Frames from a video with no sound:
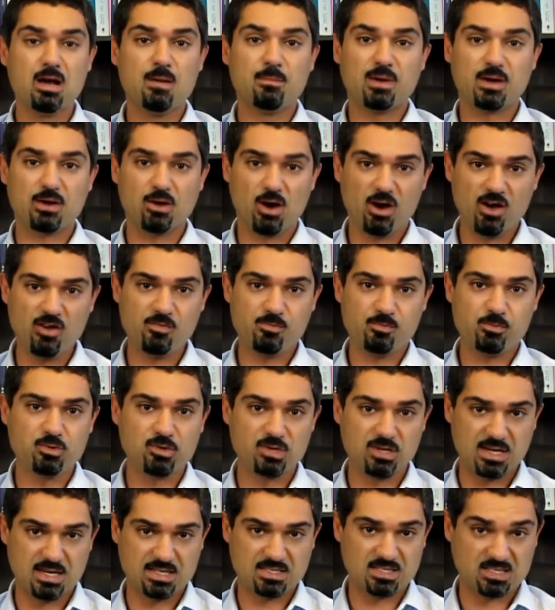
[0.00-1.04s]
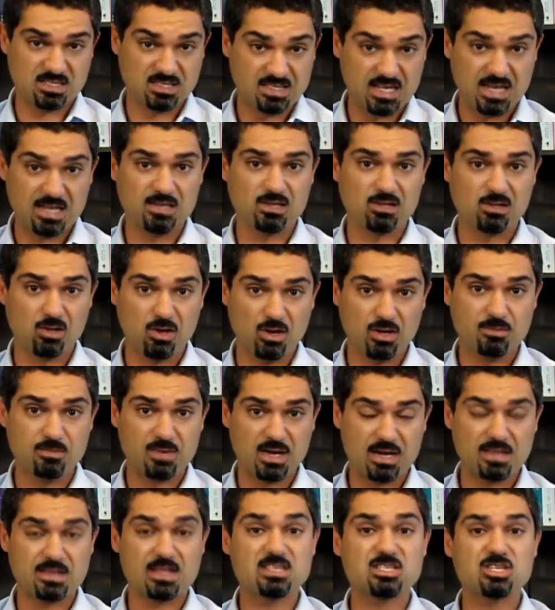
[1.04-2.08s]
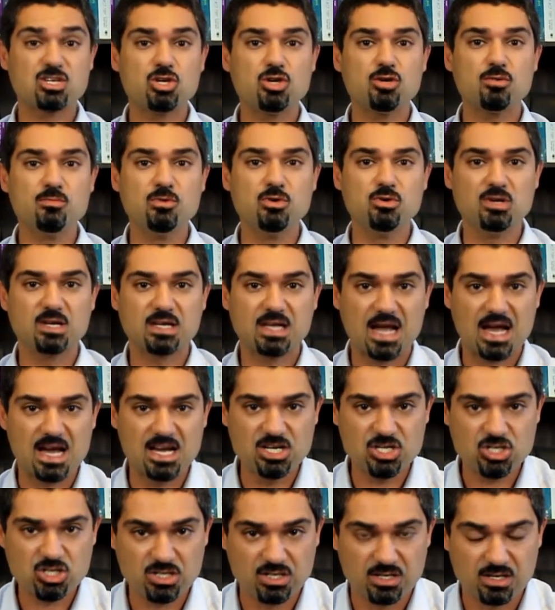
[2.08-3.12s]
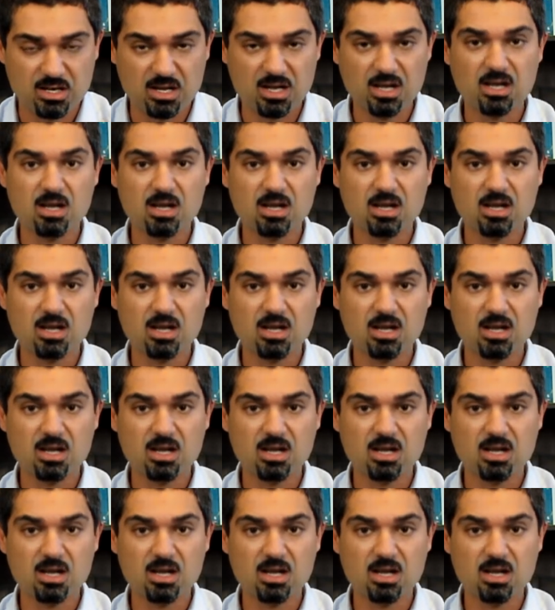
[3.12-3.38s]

but I've put it as a standalone matter. That's communication.